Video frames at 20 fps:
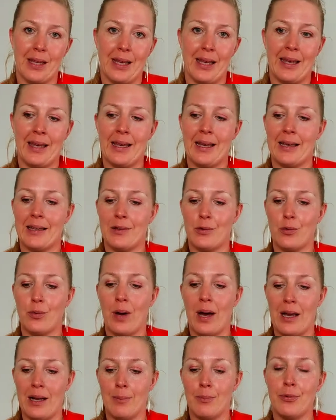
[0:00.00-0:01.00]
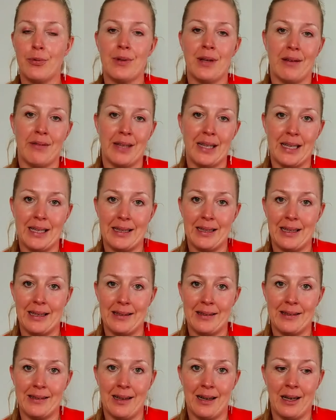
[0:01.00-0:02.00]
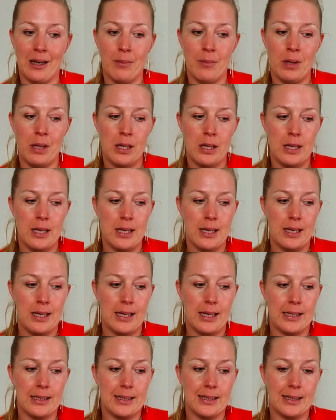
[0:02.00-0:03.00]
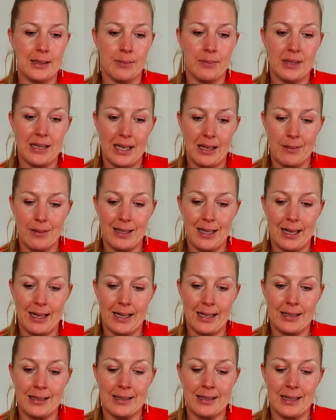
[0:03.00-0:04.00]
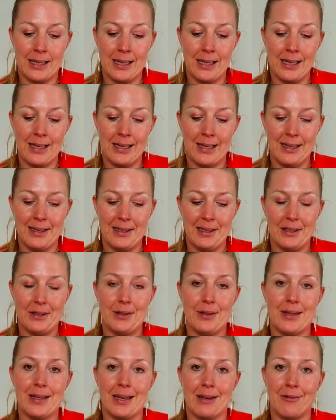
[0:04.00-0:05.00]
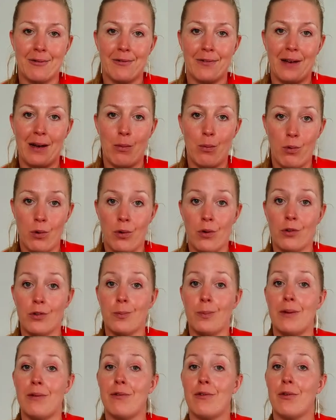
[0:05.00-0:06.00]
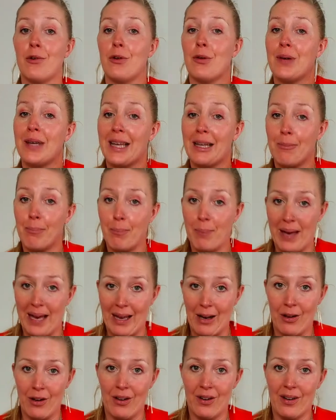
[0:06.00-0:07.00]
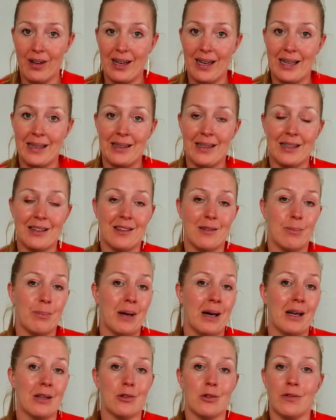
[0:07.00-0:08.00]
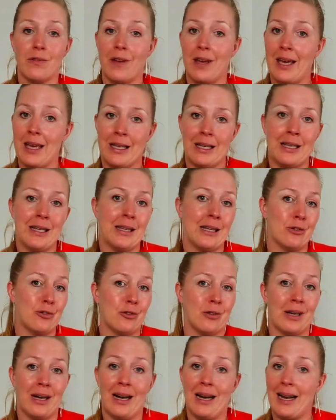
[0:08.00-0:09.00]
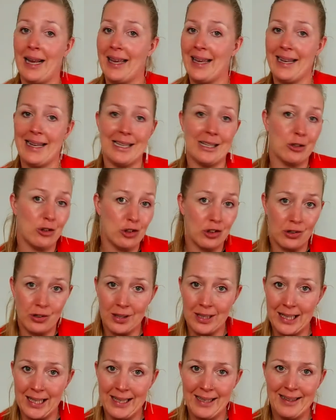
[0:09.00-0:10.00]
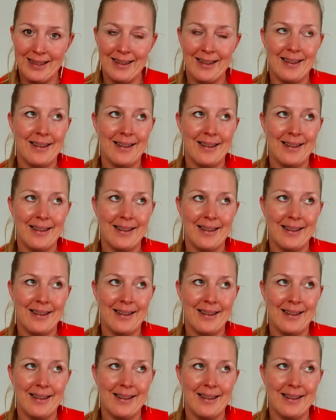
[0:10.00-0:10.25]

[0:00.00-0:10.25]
Here is to help you navigate this time. And sometimes, like I say, you can feel worse before you get better. And that's part of any natural healing journey.